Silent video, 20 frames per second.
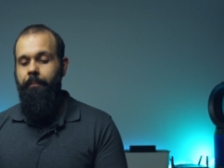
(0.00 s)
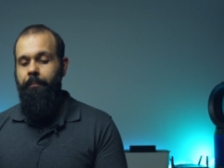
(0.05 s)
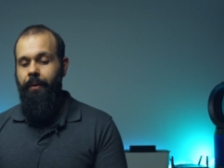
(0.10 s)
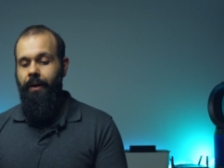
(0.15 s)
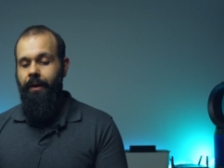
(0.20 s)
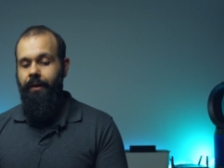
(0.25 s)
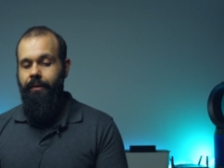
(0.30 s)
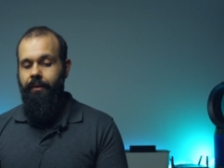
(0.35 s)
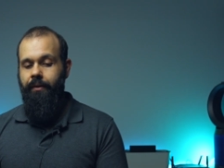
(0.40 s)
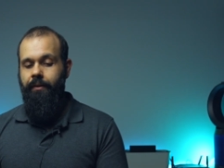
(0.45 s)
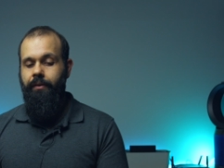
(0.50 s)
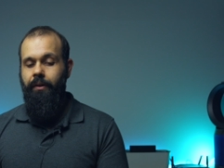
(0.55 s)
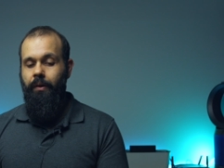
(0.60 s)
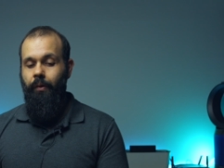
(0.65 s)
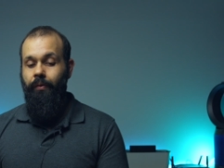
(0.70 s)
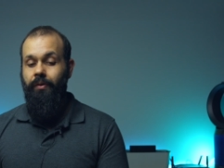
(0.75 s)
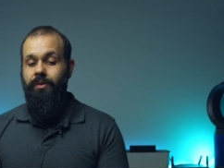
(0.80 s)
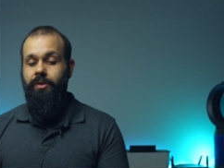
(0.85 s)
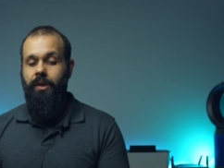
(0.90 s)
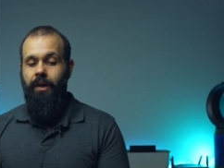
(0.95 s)
but you
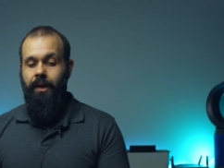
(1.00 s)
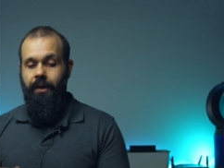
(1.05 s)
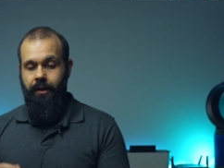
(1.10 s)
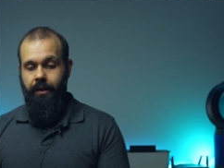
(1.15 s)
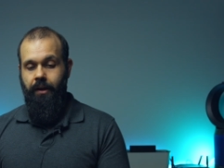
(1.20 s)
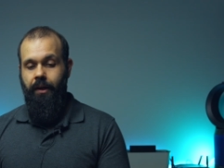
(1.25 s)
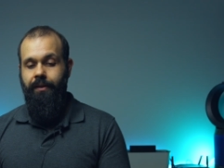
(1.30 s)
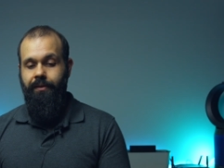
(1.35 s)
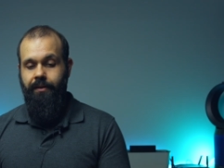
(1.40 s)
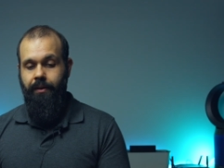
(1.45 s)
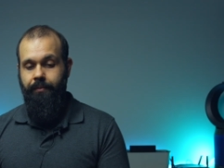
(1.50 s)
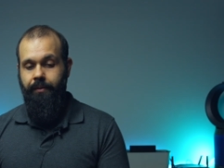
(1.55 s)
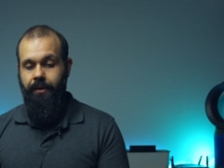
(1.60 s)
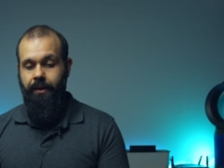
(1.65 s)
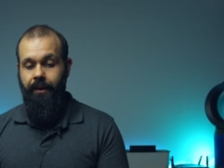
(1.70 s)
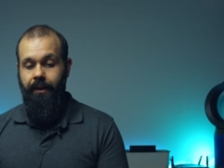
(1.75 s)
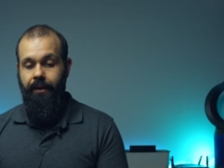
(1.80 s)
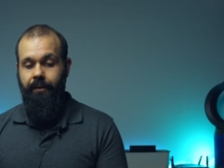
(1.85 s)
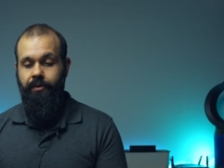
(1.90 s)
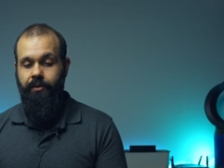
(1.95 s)
know, there's a lot of concepts in
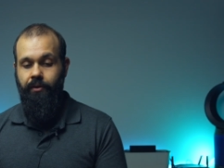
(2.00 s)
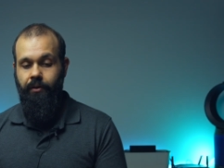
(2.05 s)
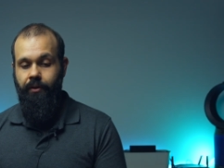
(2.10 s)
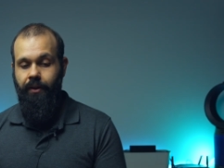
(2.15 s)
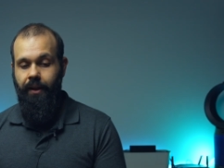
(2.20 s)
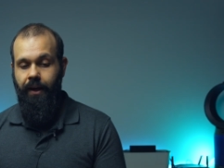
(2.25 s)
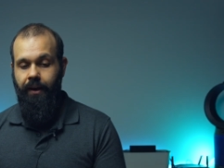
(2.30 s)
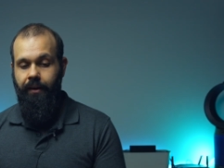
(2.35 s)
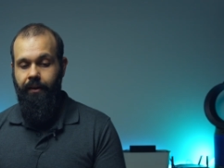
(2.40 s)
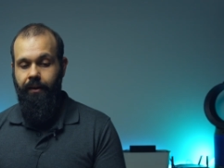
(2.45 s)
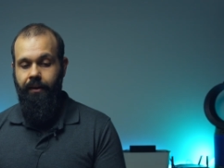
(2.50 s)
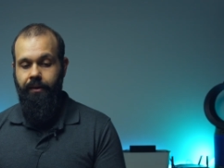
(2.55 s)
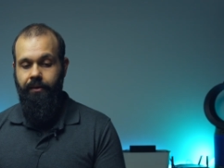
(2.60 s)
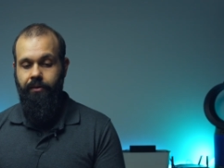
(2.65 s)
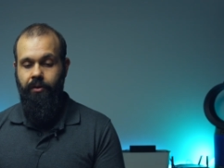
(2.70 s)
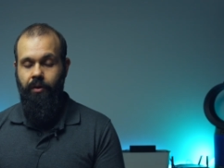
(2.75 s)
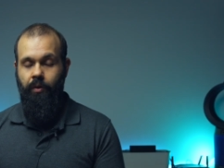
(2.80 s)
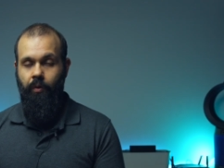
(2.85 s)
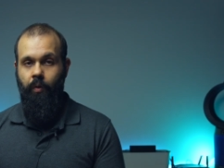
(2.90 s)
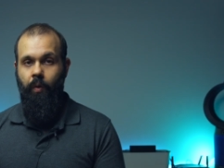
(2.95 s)
Elixir that
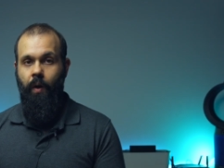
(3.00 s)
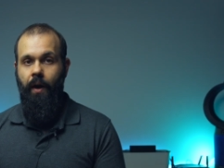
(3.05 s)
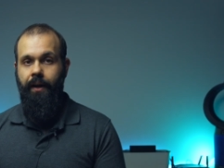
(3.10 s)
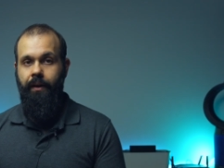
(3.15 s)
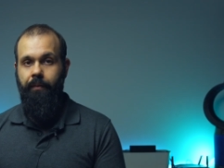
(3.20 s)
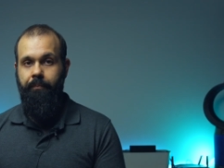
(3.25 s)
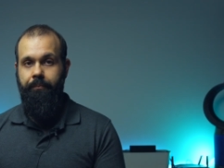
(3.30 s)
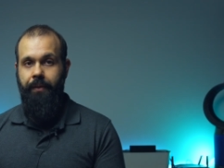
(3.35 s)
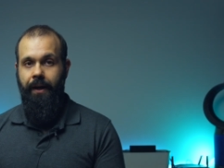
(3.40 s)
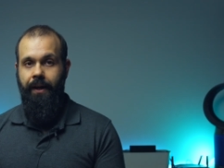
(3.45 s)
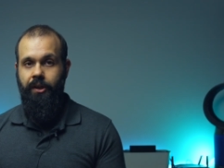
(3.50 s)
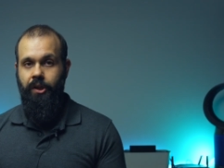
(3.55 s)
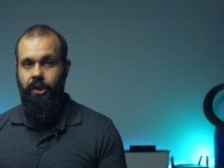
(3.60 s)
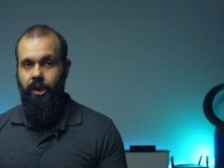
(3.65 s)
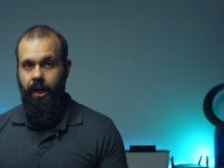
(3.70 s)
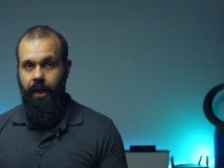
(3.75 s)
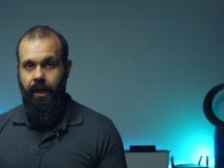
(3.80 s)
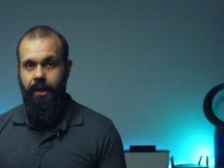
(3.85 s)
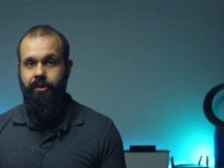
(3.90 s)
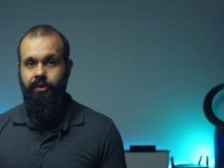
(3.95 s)
is, you know, quite a big
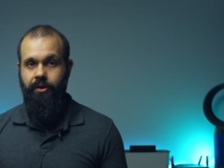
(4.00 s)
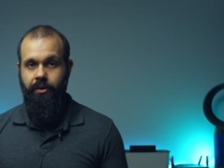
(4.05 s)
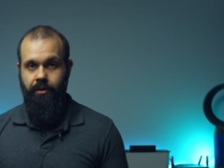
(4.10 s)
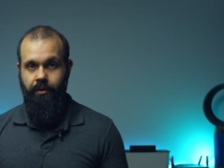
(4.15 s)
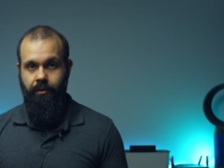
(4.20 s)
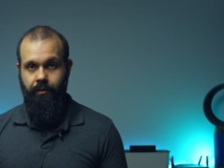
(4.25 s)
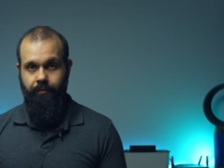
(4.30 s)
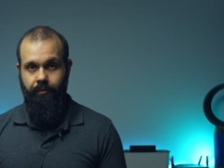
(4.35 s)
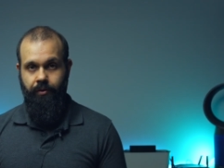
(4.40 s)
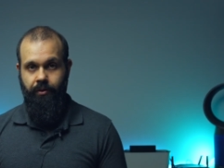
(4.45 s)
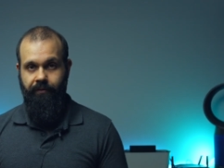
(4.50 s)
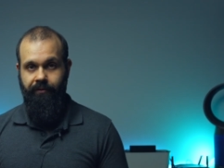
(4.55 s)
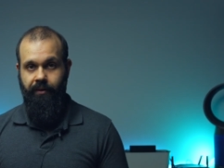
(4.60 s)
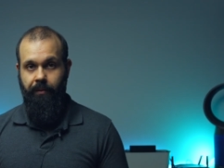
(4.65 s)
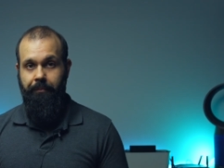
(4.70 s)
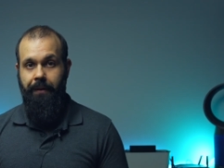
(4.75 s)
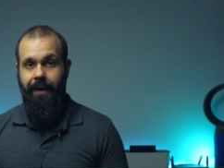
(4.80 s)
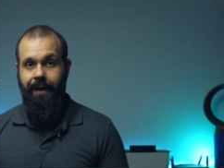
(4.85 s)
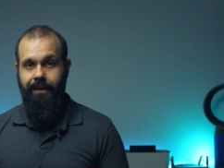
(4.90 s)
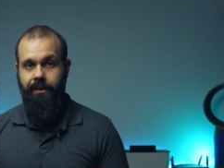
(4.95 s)
change in terms of the
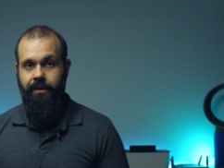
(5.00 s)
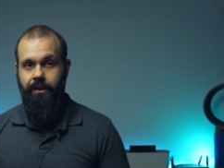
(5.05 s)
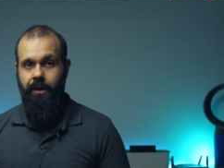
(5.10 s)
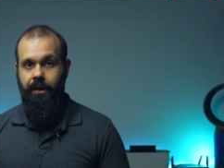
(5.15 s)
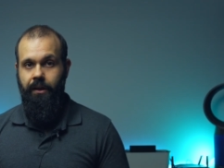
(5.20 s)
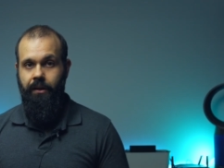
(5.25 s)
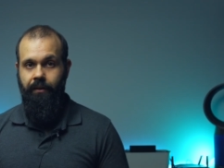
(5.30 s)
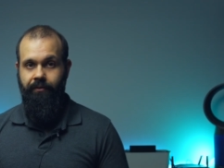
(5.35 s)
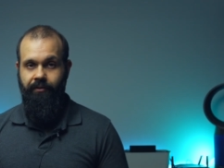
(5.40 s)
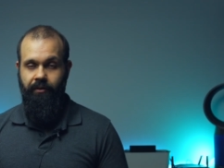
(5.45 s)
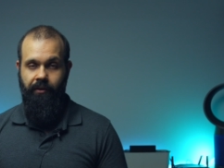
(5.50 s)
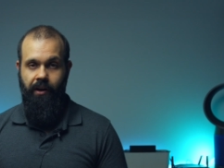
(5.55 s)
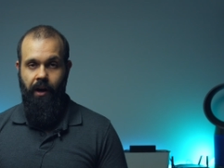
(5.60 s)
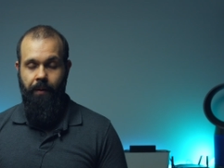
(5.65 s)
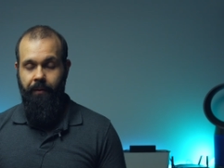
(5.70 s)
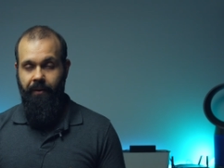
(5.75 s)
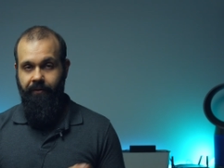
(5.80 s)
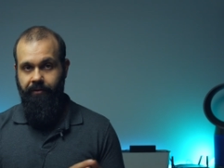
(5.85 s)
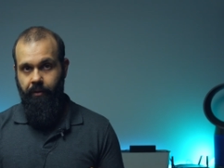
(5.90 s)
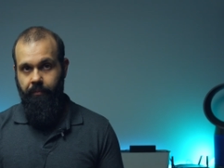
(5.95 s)
mindset if you're
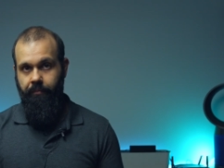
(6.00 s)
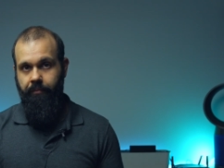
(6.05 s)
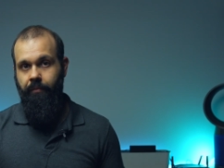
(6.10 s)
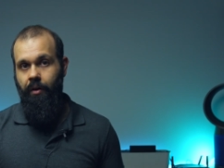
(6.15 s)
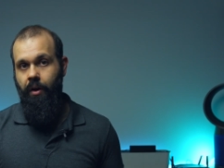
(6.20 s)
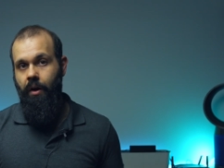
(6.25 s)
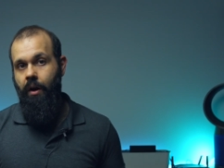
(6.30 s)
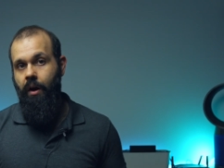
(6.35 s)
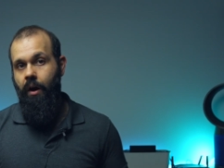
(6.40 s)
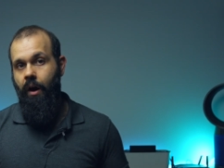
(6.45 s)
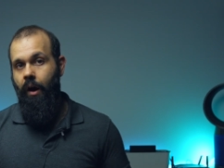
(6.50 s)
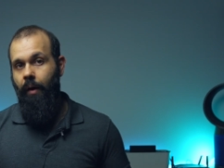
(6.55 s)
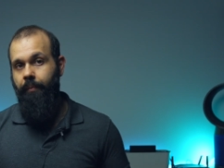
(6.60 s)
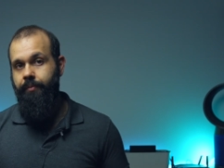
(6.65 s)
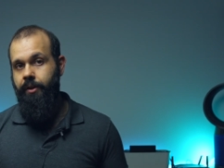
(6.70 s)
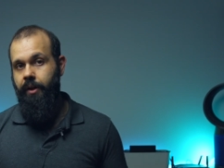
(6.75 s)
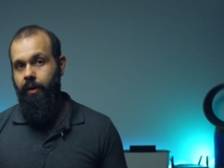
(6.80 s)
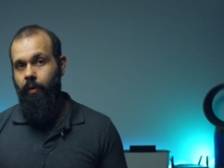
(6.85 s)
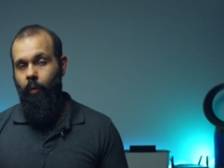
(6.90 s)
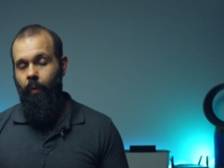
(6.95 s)
coming from
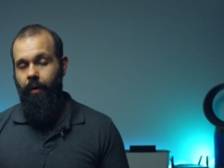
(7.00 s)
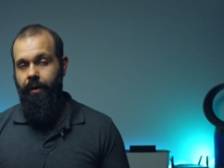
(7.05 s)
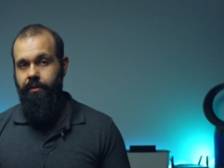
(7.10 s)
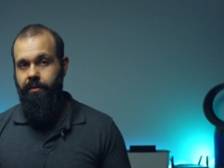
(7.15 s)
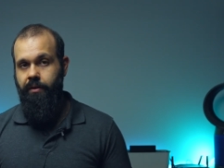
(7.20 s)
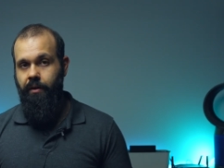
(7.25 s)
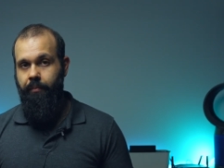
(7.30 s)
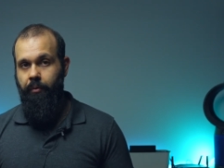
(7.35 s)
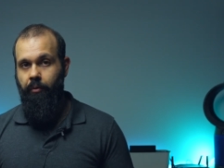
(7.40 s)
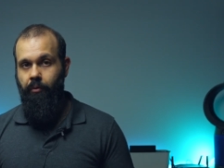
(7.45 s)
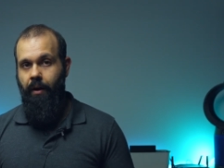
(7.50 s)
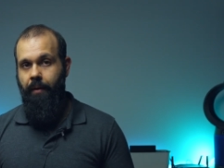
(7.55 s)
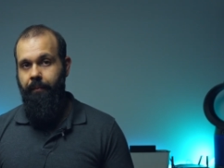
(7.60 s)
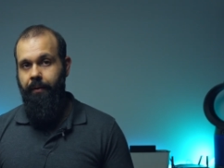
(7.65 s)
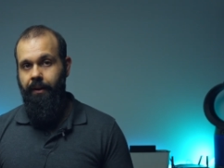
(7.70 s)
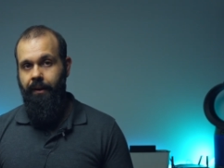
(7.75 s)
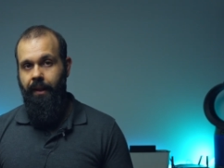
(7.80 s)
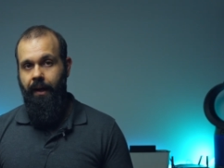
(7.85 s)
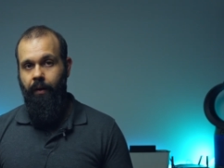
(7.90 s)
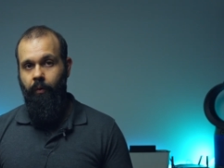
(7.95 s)
object-oriented
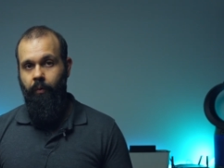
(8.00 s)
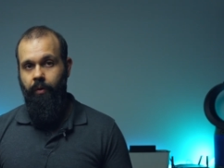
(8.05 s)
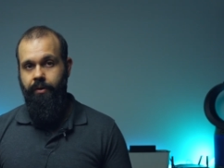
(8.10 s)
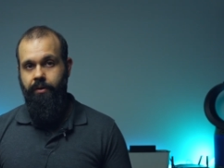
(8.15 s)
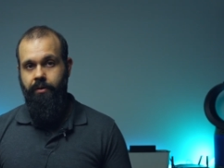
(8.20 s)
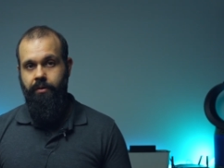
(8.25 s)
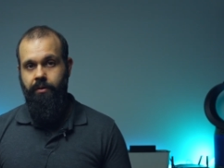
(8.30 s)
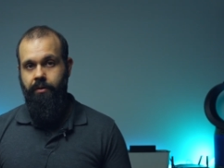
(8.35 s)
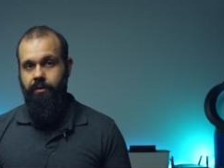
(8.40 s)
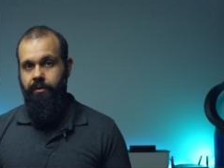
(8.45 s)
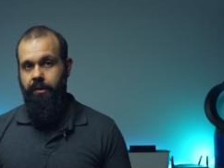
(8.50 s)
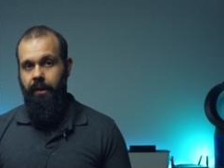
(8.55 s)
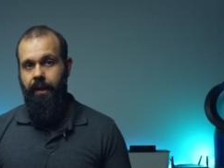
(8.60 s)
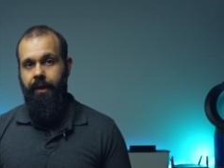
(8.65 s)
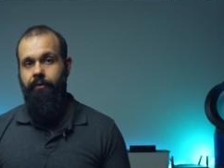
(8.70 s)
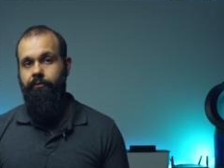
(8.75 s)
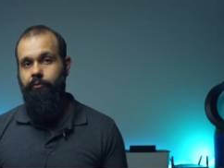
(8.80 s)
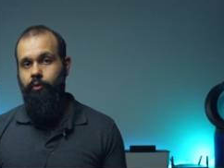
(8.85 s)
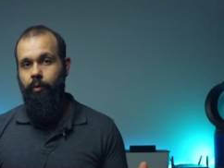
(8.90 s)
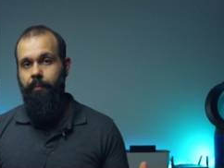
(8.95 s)
programming languages
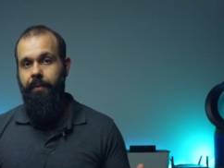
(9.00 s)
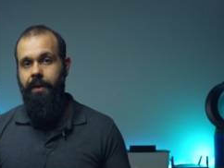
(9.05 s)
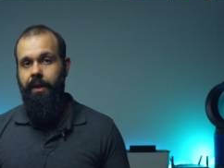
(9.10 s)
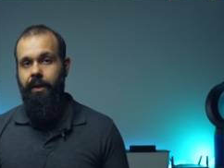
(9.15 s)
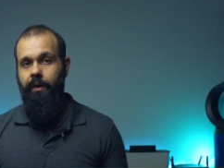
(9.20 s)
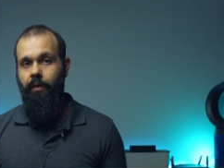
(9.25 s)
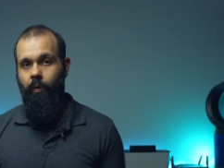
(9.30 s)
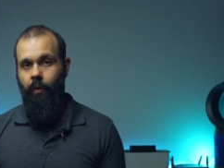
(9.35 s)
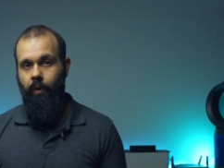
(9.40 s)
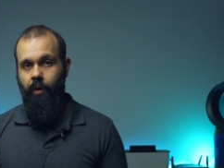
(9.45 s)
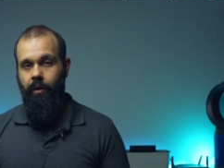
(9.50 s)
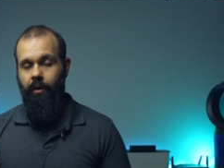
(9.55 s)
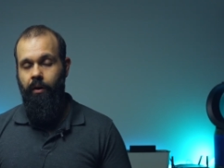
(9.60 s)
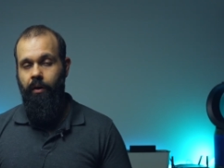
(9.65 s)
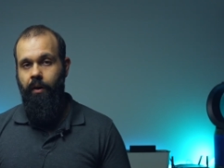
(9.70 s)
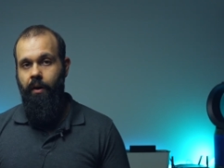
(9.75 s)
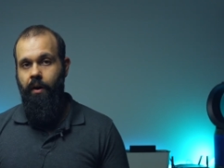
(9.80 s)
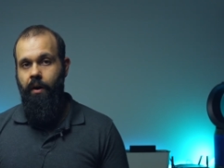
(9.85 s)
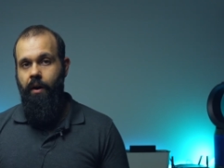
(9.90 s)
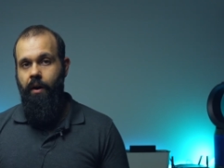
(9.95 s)
like Ruby or